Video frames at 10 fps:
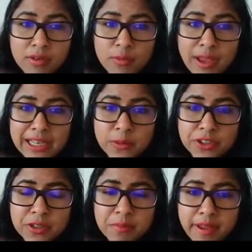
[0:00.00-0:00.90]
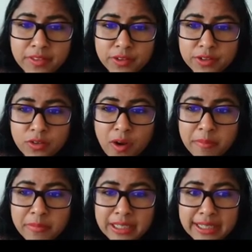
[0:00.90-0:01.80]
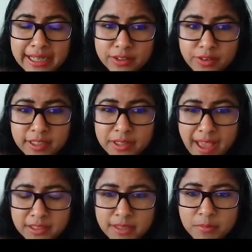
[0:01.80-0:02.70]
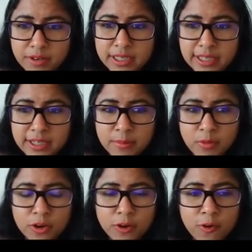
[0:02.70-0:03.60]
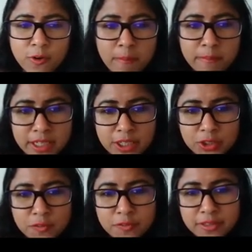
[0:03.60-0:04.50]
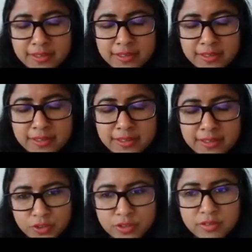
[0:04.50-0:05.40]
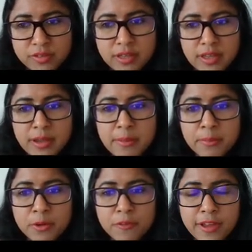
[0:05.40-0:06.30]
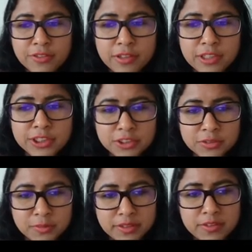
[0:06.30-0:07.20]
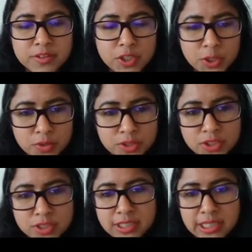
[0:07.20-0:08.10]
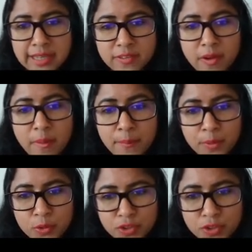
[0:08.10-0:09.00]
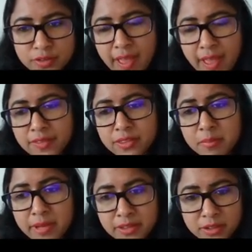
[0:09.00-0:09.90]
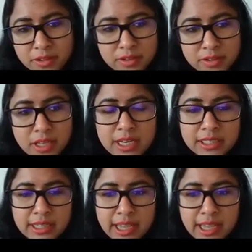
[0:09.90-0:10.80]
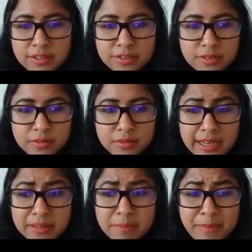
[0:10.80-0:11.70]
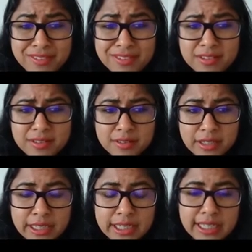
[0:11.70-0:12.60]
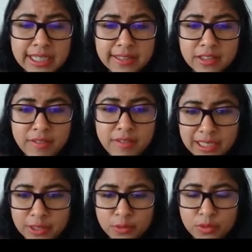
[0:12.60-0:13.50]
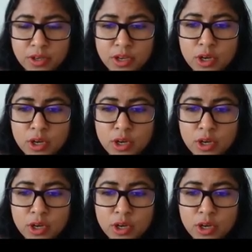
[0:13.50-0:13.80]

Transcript: Valuation methods are commonly categorized into the asset-based market income or a combination of these approaches. Professional judgment is used to select the approaches and the methods that, that best indicate the value.